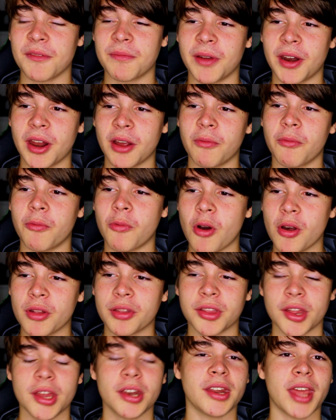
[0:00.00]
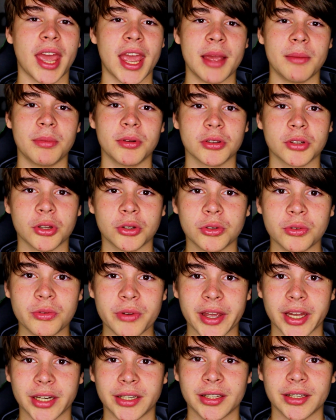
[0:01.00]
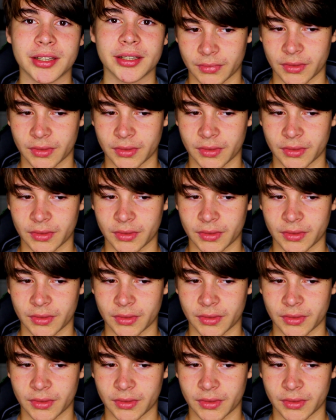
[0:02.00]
but I wasn't able to do it.